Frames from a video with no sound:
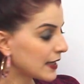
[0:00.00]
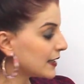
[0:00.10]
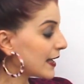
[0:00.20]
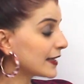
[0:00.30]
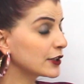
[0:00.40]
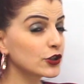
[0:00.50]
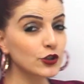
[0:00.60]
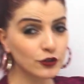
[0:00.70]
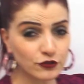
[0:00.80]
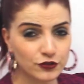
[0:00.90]
Like
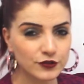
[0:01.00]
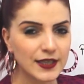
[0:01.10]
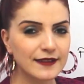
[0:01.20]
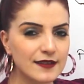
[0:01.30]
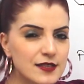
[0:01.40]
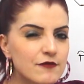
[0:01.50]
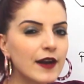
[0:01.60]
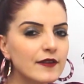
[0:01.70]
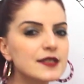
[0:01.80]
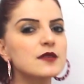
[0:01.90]
could, it is
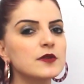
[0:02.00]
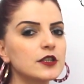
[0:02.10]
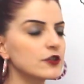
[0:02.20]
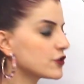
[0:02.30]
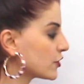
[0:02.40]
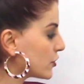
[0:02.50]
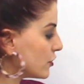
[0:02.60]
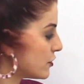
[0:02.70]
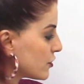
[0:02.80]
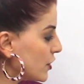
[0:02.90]
very similar to
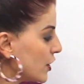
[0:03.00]
could.